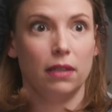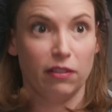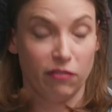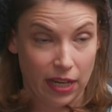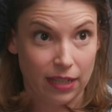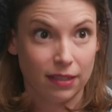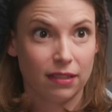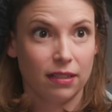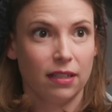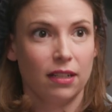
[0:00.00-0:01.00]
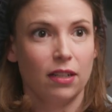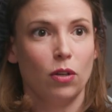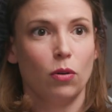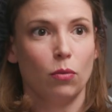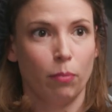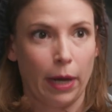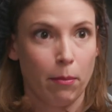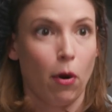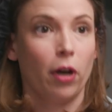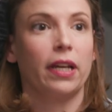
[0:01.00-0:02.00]
event by
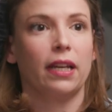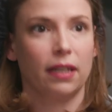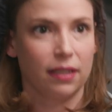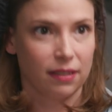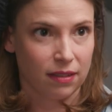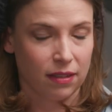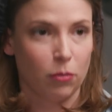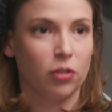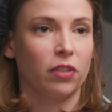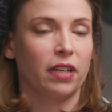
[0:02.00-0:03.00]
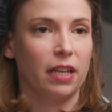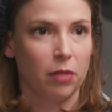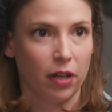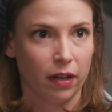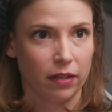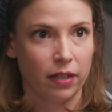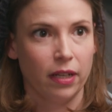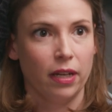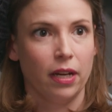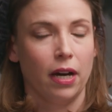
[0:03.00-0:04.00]
marking it as Summers on Cape Cod.
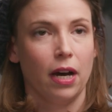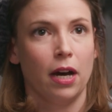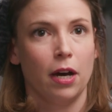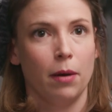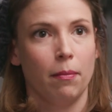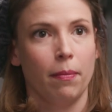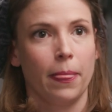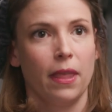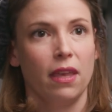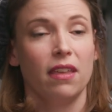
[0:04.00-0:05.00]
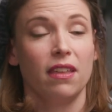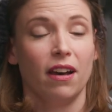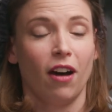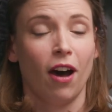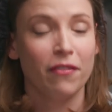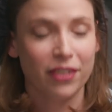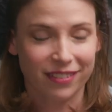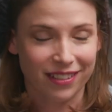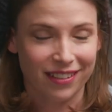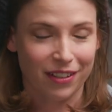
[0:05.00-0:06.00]
Yeah.
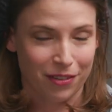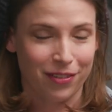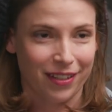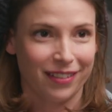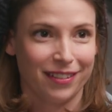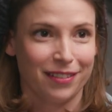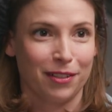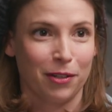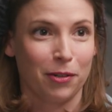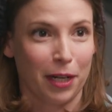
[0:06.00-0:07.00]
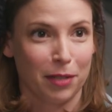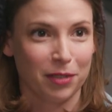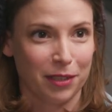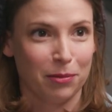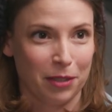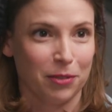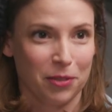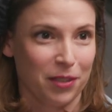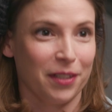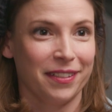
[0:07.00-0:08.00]
Obviously, the other thing that is incredibly well
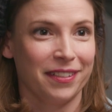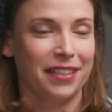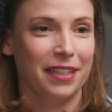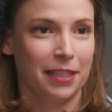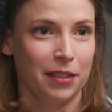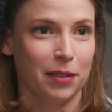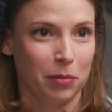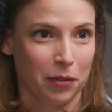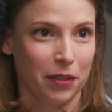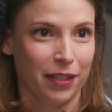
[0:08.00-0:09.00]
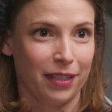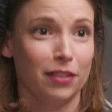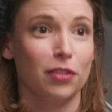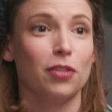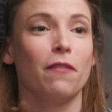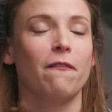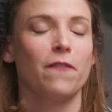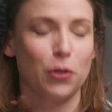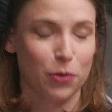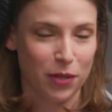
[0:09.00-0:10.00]
drawn in the book is the
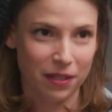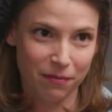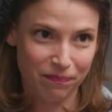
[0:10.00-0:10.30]
food.